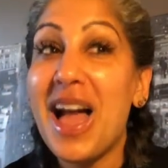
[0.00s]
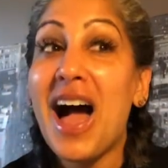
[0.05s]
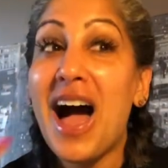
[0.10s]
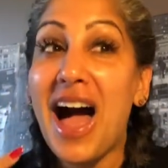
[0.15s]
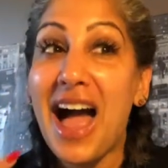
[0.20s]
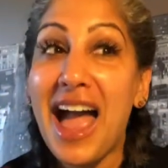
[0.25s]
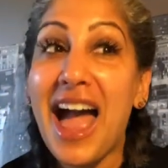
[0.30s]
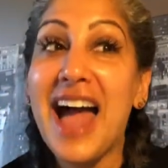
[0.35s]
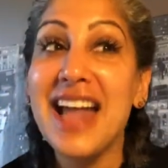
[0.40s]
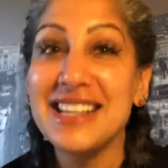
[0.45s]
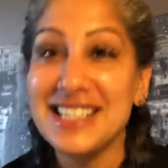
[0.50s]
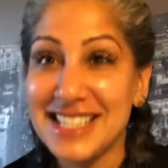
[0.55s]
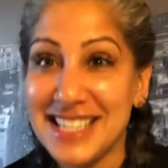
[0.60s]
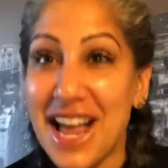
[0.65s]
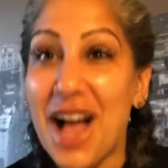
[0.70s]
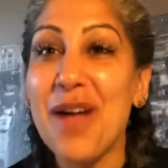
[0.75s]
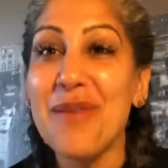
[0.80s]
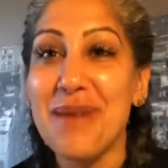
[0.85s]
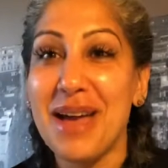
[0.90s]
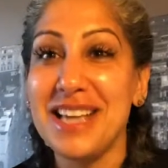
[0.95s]
I had to
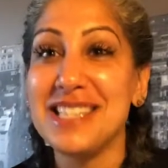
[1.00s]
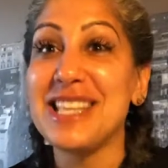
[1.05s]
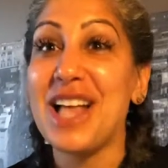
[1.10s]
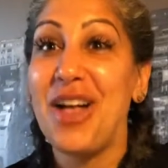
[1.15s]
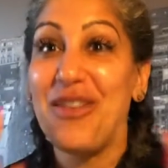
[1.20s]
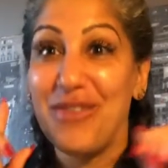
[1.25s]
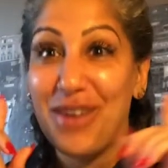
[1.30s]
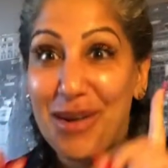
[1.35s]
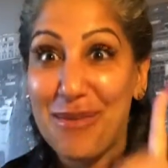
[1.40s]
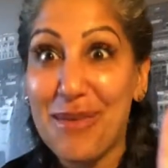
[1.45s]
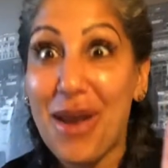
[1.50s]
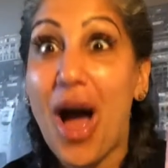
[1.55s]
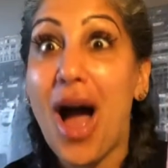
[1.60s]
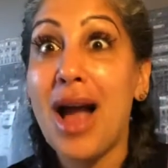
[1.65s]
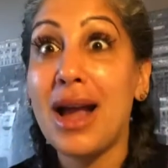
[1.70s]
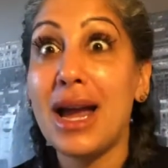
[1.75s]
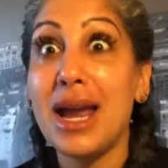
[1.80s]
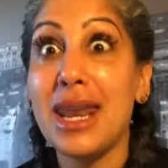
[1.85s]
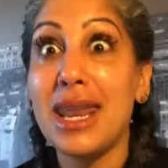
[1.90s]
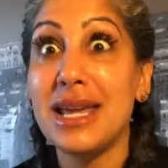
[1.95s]
tell myself I'm
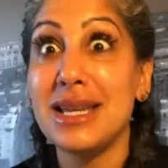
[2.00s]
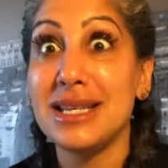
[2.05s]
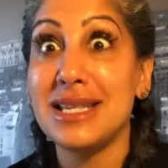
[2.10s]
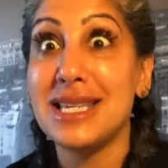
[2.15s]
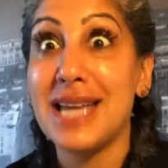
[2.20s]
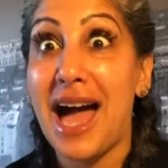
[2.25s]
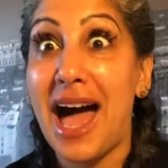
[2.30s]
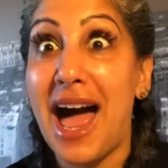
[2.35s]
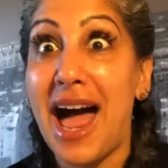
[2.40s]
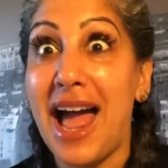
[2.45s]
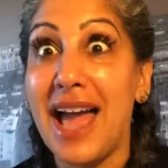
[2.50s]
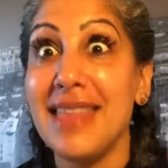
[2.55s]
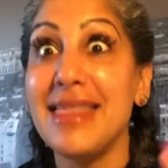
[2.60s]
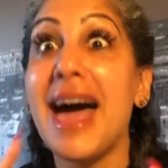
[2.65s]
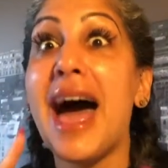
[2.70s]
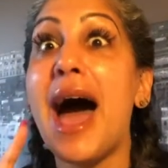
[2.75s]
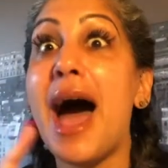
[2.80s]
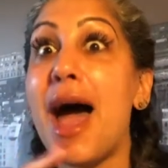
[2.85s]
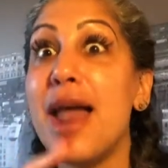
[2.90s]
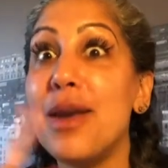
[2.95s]
not gonna die.
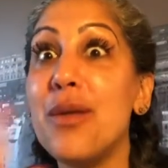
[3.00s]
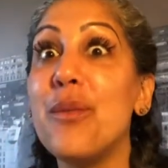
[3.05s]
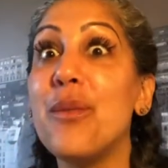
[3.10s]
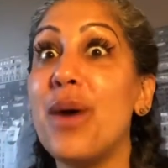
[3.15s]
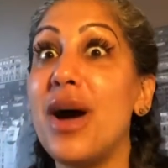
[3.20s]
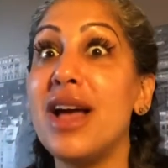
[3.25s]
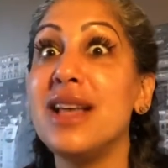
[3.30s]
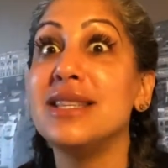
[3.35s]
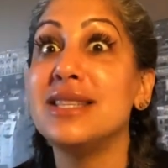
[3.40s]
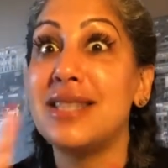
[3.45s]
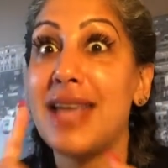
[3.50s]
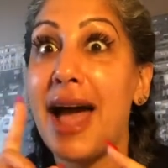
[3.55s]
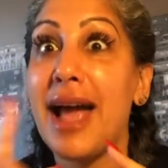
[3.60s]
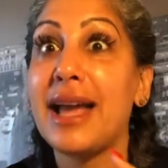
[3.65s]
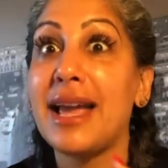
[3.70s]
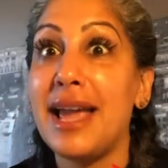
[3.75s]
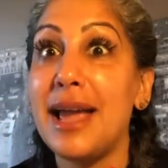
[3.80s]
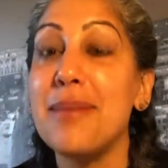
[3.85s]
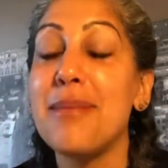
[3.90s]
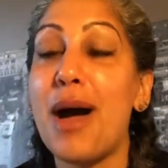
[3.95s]
That
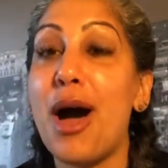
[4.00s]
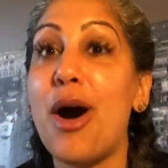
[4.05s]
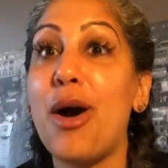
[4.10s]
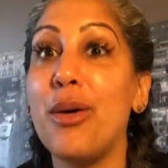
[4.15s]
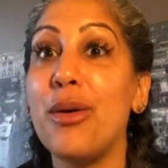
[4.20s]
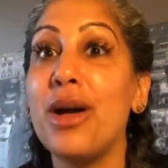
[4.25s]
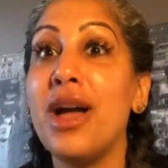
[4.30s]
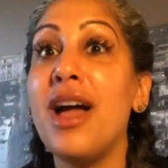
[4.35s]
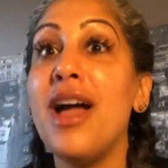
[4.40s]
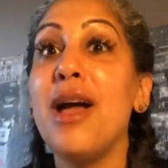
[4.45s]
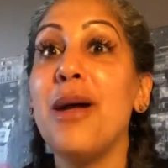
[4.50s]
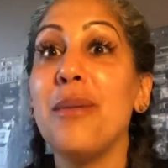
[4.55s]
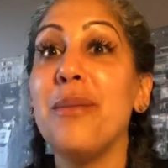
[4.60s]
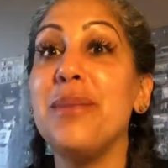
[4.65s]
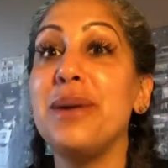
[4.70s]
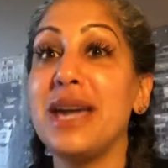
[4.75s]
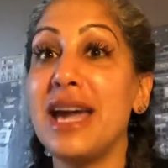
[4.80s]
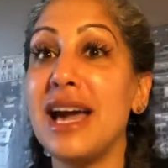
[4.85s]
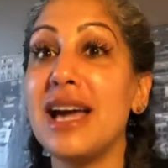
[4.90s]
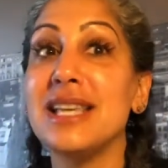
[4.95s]
came out
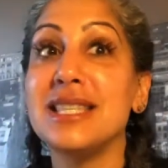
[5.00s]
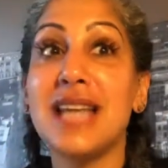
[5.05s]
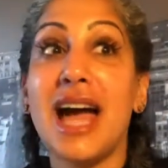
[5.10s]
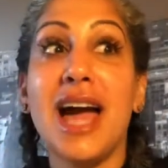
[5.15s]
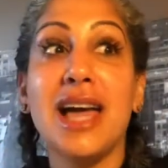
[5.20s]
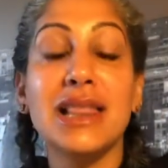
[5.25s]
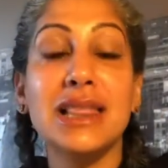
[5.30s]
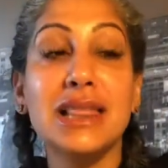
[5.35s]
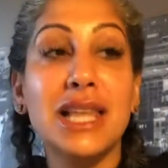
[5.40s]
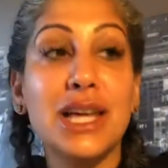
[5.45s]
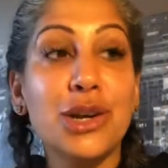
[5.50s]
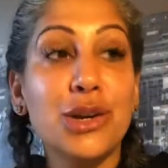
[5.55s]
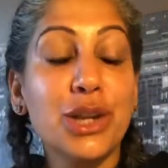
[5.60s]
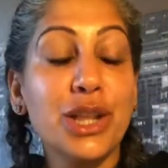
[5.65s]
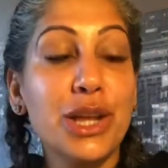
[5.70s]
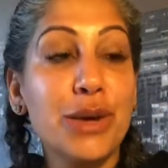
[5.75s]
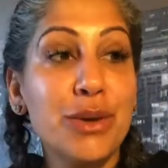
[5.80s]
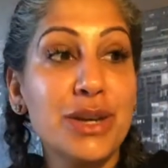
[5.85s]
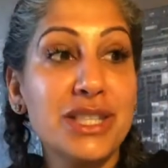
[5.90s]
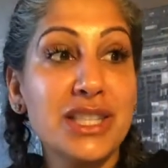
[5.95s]
because I
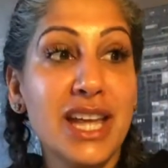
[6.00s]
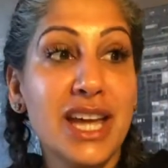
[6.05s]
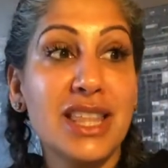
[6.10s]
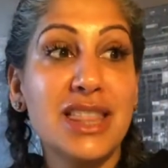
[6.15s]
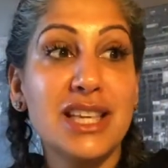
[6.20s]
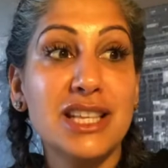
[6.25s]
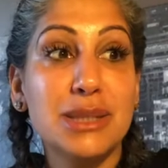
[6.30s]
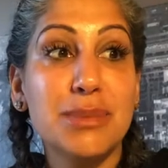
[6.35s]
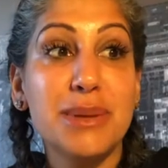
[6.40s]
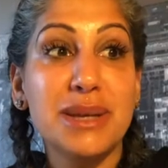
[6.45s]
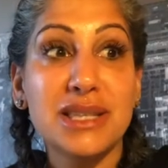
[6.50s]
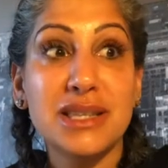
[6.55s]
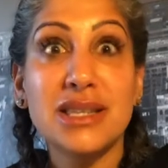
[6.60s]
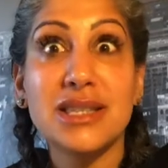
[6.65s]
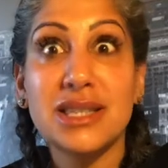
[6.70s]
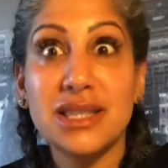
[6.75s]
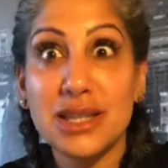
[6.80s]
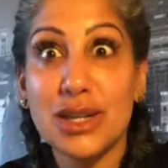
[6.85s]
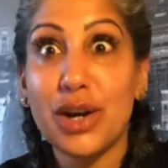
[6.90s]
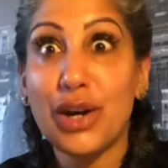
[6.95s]
literally was like, these
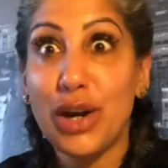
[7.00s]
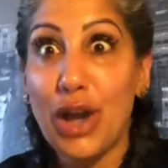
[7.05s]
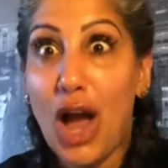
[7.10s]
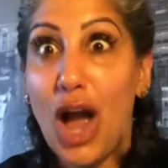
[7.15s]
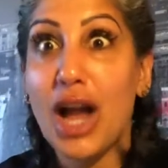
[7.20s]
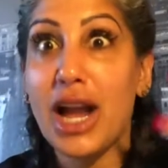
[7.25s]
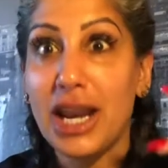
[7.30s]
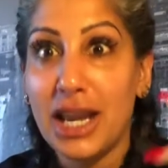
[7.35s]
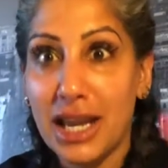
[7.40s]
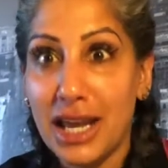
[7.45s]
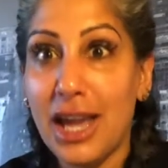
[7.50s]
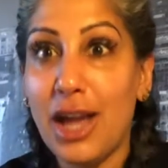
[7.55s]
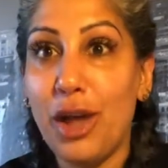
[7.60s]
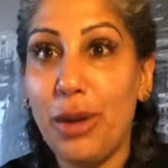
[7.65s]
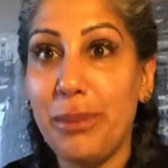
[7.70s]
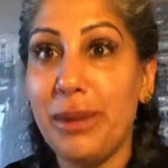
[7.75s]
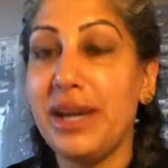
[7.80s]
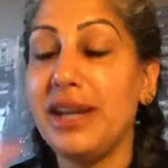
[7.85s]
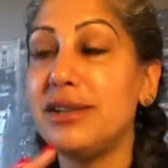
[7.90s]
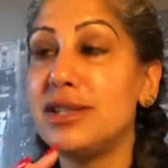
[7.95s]
businesses are not gonna kill
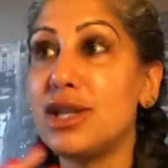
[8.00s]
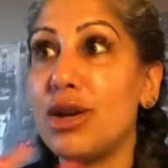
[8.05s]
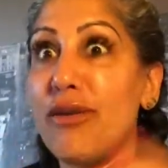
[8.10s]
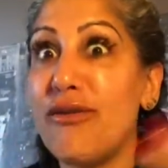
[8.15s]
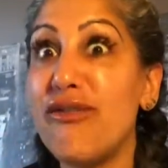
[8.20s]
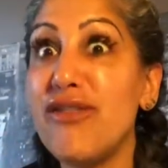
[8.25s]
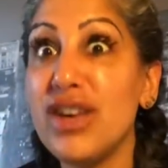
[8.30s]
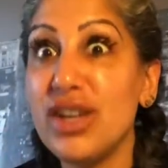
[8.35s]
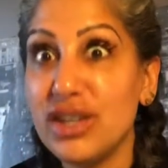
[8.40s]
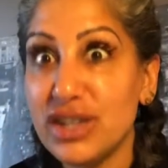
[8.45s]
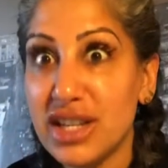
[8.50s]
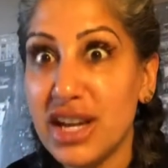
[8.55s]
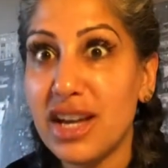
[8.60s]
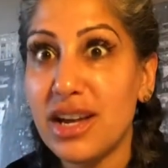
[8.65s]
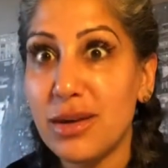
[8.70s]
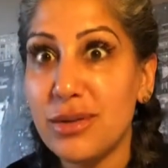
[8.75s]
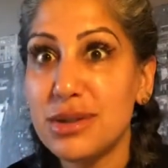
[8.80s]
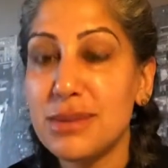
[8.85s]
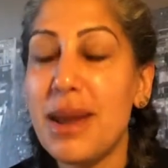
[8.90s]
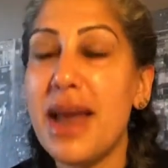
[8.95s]
me. So it feels like
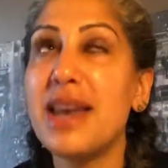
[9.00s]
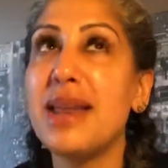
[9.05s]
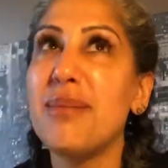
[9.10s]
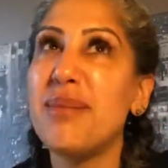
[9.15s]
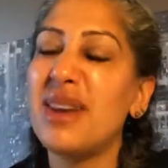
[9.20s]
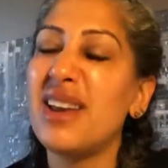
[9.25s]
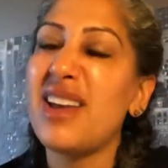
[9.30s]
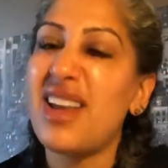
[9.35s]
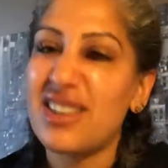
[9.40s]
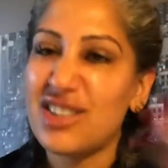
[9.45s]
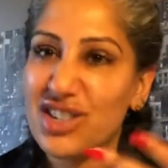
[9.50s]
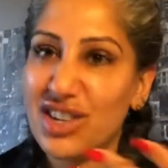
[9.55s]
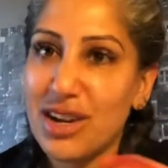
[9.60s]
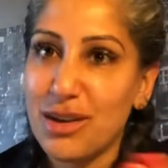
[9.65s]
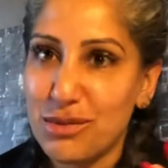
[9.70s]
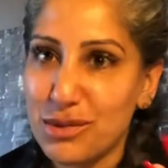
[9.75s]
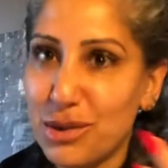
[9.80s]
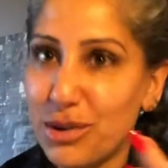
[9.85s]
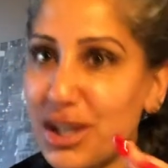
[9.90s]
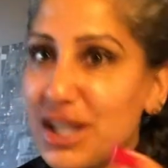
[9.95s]
it was many, but actually it
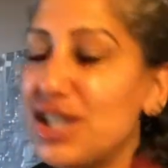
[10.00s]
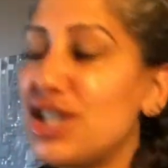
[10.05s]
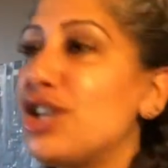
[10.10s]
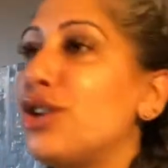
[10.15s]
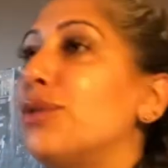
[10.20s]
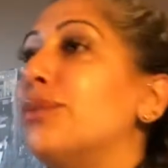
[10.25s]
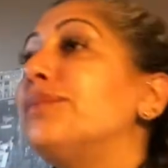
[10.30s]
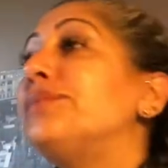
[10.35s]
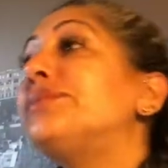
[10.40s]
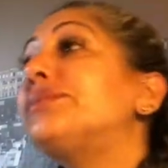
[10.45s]
was only two.